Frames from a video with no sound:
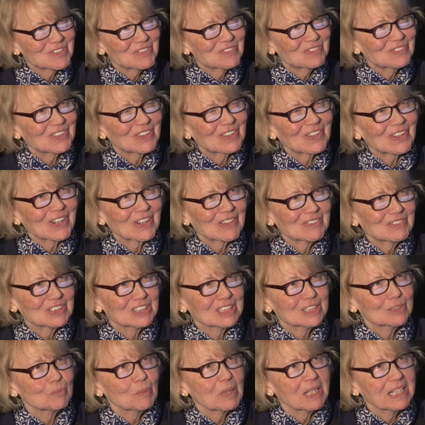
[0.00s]
carve a
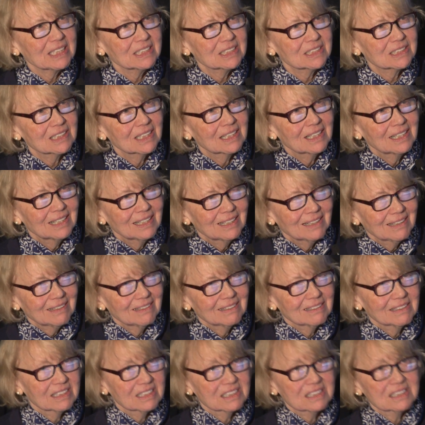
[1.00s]
space
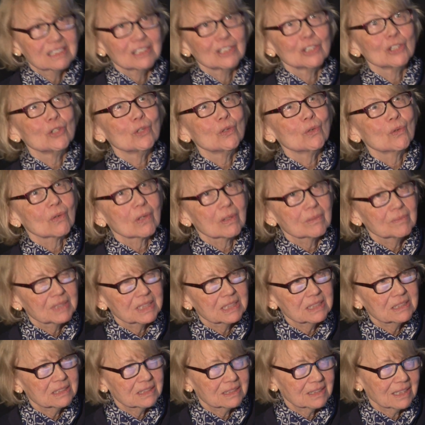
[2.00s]
in this enormous
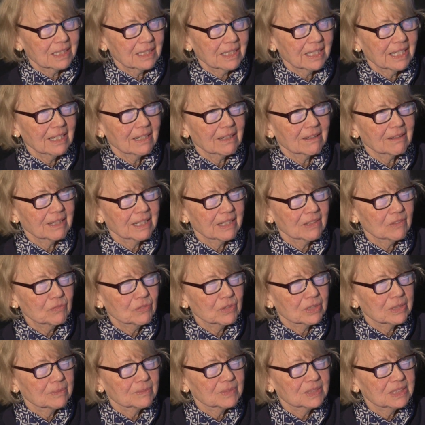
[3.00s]
study area for
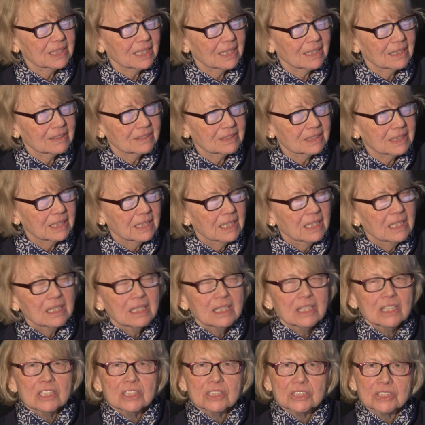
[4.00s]
themselves,
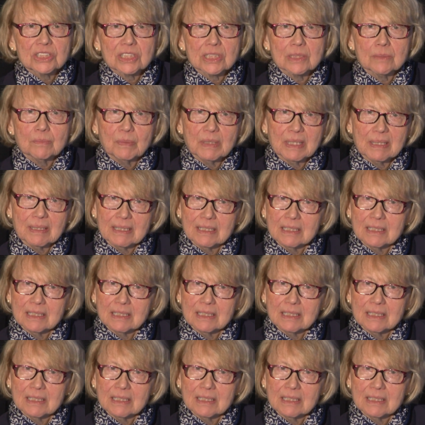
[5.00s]
should be